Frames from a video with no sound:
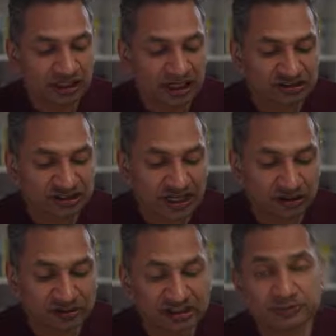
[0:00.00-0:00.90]
as to
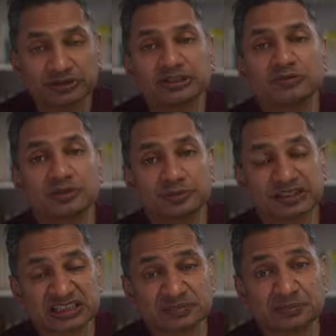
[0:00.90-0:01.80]
how this money will be
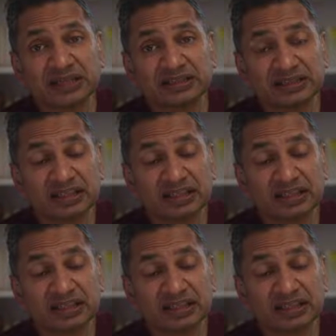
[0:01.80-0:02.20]
spent.